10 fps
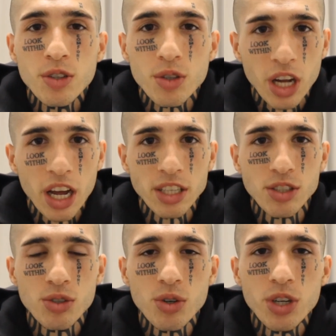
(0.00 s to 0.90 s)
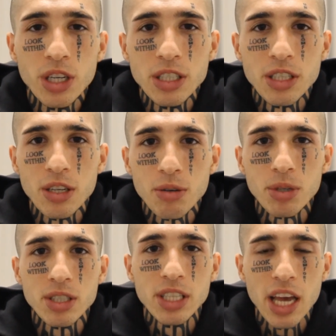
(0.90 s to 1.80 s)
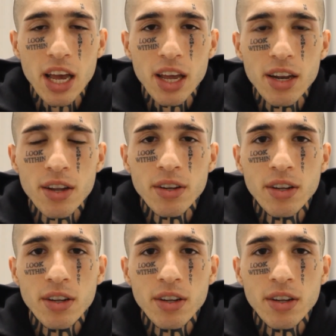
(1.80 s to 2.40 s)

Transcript: Tonight's story is a little bit sad,